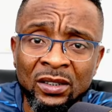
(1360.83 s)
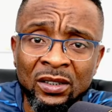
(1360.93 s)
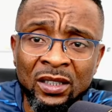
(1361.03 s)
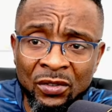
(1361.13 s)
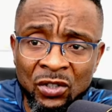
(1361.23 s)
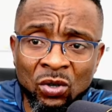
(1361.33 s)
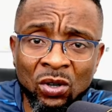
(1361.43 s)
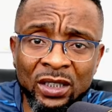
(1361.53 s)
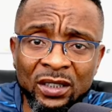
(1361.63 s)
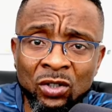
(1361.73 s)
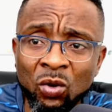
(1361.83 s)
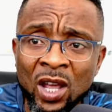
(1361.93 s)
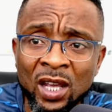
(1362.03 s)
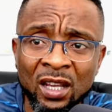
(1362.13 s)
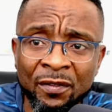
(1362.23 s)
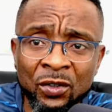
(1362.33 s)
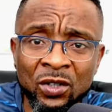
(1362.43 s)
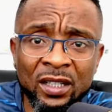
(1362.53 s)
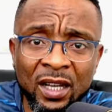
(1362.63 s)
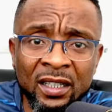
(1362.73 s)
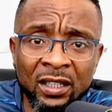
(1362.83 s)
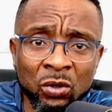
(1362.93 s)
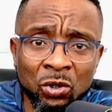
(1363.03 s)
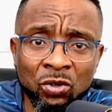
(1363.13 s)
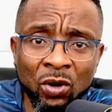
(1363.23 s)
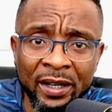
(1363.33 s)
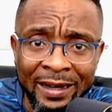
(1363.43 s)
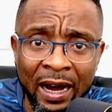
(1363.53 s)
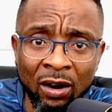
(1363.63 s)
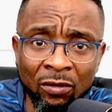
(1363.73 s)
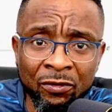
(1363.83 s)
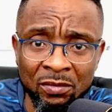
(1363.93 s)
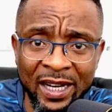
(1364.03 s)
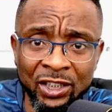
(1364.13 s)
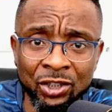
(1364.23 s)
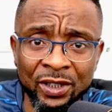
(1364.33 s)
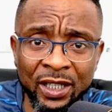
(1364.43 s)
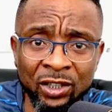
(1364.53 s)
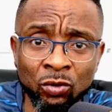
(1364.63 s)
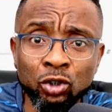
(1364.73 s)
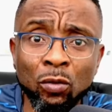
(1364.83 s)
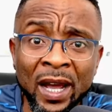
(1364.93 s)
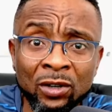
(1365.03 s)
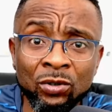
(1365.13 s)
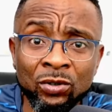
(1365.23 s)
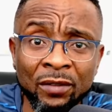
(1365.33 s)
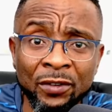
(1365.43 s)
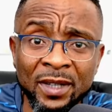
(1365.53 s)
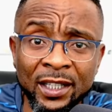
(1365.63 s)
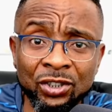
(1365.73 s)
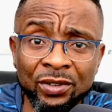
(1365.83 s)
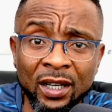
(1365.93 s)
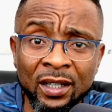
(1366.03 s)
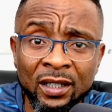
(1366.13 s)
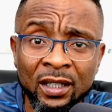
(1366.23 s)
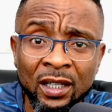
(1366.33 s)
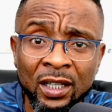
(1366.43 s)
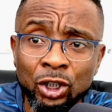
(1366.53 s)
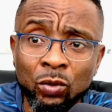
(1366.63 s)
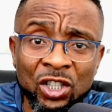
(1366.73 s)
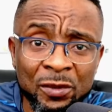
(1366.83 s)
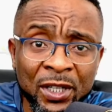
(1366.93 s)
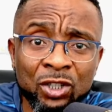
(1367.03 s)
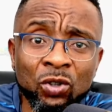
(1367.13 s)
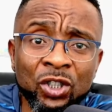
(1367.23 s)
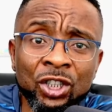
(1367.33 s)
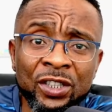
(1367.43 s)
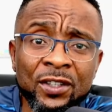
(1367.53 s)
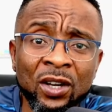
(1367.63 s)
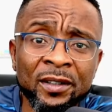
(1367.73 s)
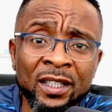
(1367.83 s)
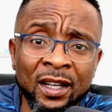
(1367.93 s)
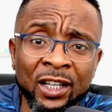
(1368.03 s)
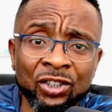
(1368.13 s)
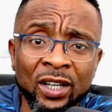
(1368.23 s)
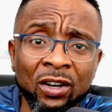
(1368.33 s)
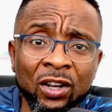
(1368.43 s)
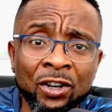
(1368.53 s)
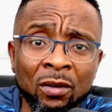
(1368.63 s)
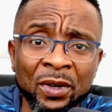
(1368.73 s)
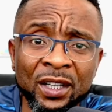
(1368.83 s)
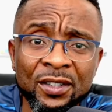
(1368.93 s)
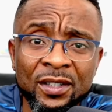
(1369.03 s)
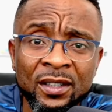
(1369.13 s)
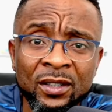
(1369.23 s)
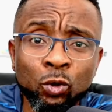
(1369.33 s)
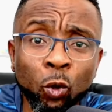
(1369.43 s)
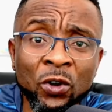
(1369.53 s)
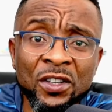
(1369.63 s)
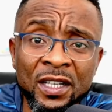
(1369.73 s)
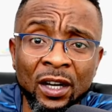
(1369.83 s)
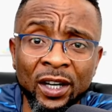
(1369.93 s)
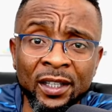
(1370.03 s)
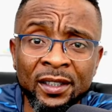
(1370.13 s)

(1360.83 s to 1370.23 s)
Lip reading: They've sold it. So if you need any crude oil now from Nigeria, you want to buy crude oil from Nigeria, you will speak to these international oil companies who owns the oil.